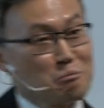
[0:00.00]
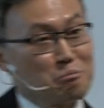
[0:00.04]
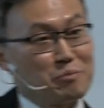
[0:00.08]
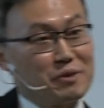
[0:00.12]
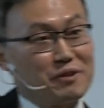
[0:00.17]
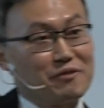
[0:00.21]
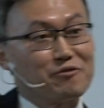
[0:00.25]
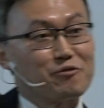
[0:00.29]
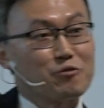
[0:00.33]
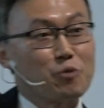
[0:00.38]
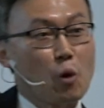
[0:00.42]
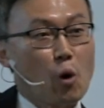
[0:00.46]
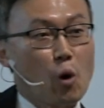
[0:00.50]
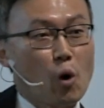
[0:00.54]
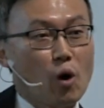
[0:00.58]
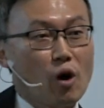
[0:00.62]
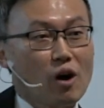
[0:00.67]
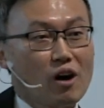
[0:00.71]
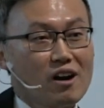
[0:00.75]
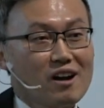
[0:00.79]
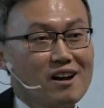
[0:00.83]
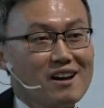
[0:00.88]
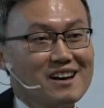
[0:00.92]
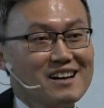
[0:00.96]

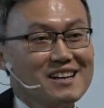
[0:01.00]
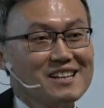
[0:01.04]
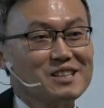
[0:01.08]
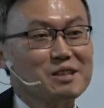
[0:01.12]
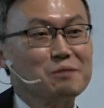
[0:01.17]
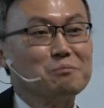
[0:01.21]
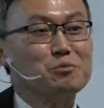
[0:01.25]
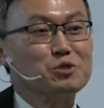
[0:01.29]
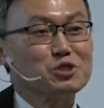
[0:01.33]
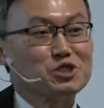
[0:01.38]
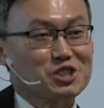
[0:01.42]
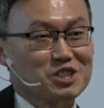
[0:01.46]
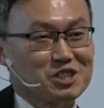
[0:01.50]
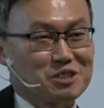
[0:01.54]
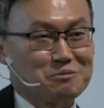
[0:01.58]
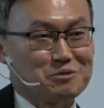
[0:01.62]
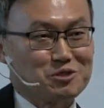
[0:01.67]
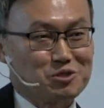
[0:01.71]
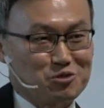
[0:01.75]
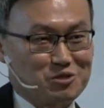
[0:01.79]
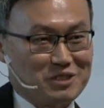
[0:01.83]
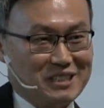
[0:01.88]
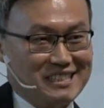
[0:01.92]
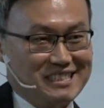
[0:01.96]
before the Bush
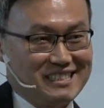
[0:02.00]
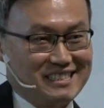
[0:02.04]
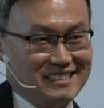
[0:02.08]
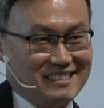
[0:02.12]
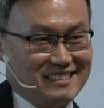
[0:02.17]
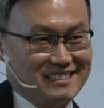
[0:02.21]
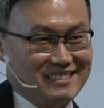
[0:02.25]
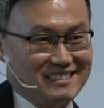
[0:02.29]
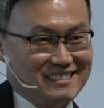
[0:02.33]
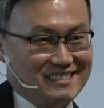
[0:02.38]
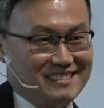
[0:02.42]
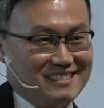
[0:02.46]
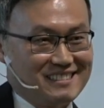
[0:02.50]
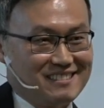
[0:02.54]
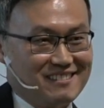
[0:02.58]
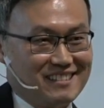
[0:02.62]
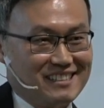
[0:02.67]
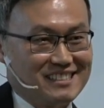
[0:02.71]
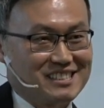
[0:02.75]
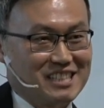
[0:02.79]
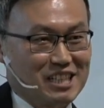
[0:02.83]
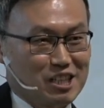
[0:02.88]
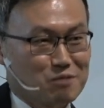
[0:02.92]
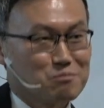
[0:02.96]
administration,
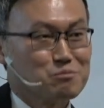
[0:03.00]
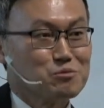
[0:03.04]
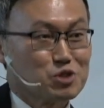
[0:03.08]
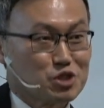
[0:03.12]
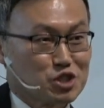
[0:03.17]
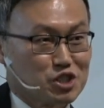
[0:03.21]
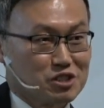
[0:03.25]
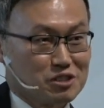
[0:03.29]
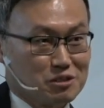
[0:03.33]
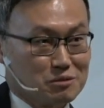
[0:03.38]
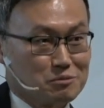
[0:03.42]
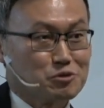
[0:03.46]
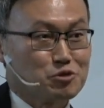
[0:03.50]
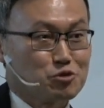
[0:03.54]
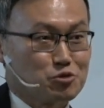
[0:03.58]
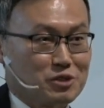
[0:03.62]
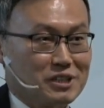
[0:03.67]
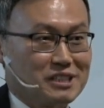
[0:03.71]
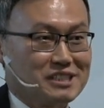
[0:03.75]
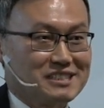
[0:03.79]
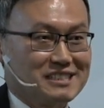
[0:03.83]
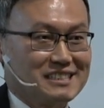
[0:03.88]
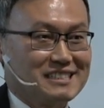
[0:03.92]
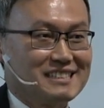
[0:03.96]
the second Bush
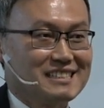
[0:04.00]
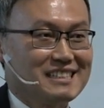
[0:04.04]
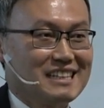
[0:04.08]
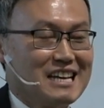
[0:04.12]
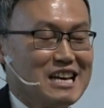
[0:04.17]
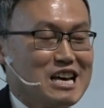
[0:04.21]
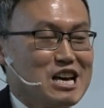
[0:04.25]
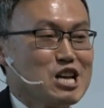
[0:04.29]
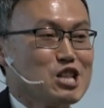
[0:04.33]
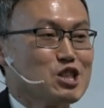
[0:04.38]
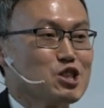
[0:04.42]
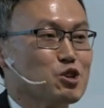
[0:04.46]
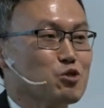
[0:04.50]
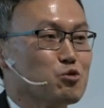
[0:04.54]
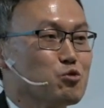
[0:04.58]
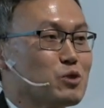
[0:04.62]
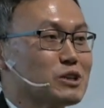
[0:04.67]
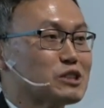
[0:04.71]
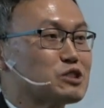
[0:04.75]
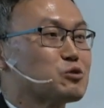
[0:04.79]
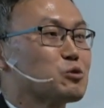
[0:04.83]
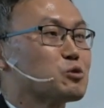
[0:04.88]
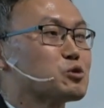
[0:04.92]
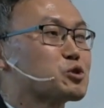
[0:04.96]
administration, the
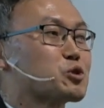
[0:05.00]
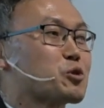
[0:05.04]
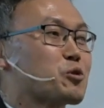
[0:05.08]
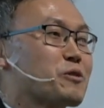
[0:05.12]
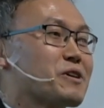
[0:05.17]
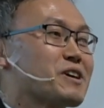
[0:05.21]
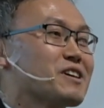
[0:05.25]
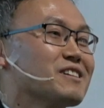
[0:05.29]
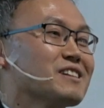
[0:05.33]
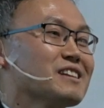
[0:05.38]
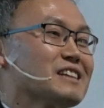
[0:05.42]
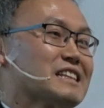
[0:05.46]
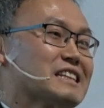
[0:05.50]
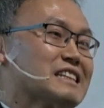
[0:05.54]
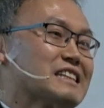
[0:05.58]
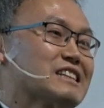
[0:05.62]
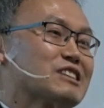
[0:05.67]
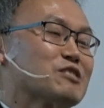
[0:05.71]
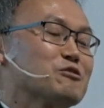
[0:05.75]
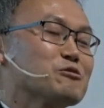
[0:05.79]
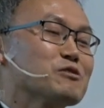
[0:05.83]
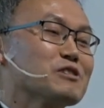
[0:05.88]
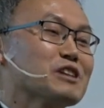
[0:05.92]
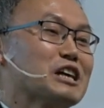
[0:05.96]
U.S.-North Korean
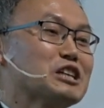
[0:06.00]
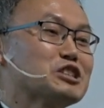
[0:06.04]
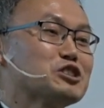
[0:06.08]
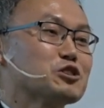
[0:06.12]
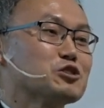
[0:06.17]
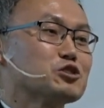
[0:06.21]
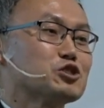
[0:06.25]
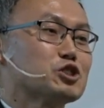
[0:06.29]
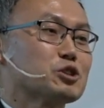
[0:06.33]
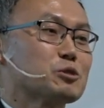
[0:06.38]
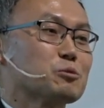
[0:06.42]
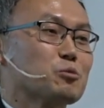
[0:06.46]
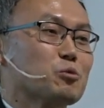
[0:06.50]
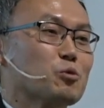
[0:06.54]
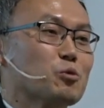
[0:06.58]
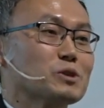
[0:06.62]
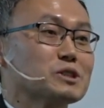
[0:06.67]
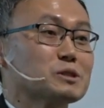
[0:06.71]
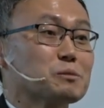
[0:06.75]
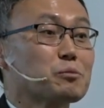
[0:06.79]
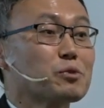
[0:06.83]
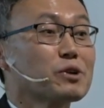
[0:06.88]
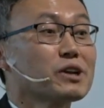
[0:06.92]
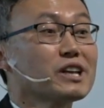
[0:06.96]
the relationship
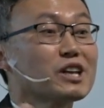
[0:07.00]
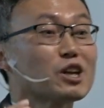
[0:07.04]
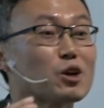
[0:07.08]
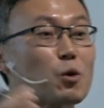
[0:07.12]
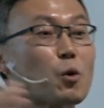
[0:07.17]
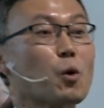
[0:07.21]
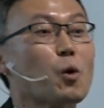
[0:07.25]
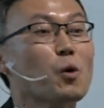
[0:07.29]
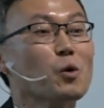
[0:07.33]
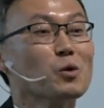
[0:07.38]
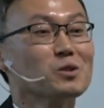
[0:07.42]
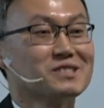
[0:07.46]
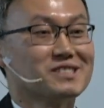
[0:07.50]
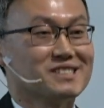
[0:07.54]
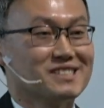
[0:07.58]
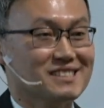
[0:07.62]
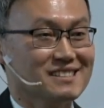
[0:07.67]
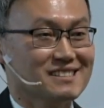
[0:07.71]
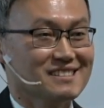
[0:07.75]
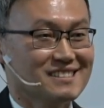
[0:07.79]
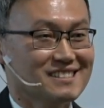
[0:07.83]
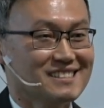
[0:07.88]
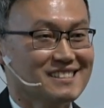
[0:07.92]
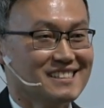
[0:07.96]
was pretty
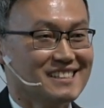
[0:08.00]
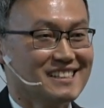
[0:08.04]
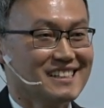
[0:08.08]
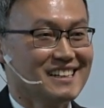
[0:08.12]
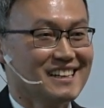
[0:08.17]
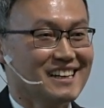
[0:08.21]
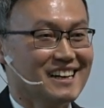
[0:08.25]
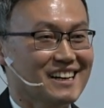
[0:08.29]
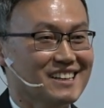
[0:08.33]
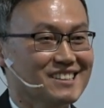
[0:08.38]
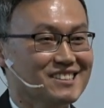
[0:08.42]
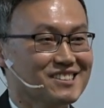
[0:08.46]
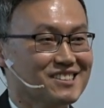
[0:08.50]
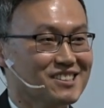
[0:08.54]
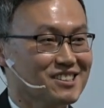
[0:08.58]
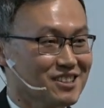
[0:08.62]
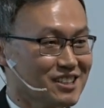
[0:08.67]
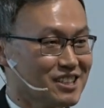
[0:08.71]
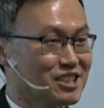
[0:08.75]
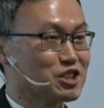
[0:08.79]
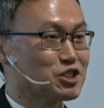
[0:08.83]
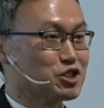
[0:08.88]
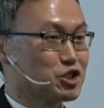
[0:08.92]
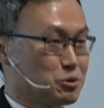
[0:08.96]
causal under the
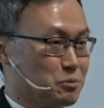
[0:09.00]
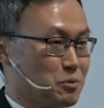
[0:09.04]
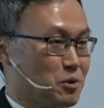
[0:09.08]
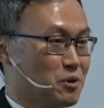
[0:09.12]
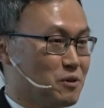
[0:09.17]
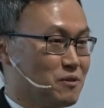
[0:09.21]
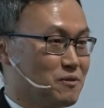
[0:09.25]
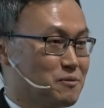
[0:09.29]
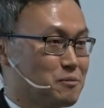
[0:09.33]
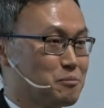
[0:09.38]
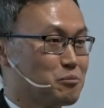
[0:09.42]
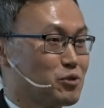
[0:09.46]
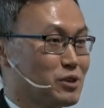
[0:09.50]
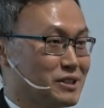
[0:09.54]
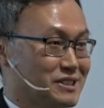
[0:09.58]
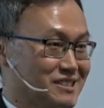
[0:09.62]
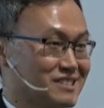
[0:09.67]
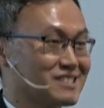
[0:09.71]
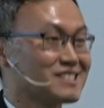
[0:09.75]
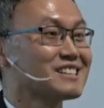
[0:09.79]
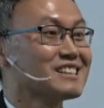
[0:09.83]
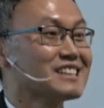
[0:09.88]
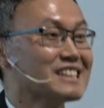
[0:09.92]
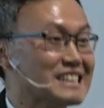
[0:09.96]
leadership of
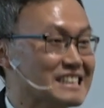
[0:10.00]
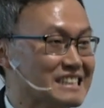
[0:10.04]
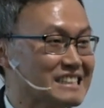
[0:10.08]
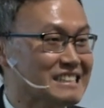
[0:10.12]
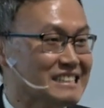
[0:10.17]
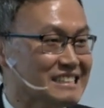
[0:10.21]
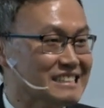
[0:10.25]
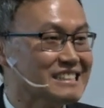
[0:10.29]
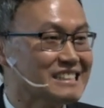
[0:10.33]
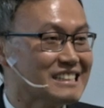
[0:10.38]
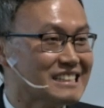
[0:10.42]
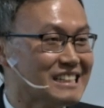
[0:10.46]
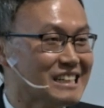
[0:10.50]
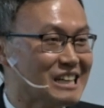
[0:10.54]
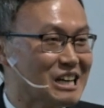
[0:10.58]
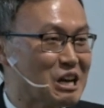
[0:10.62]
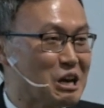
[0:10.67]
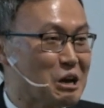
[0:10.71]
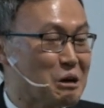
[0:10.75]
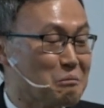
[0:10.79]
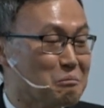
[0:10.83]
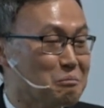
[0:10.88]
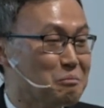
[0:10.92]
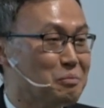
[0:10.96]
President Clinton.
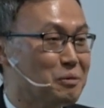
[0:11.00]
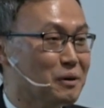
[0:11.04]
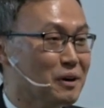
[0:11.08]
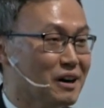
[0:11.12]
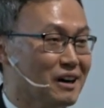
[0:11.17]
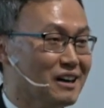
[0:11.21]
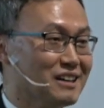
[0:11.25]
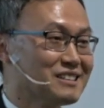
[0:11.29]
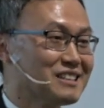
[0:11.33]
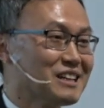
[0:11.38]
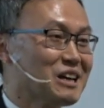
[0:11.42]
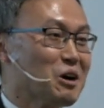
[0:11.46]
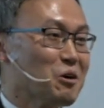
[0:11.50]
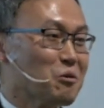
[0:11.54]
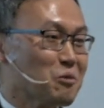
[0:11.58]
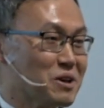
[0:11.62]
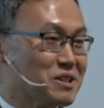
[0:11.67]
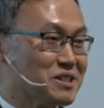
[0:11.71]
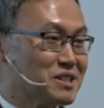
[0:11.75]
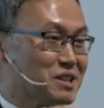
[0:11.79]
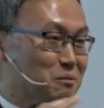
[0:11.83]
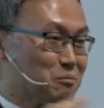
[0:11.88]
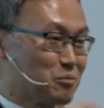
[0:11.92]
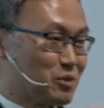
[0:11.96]
But when the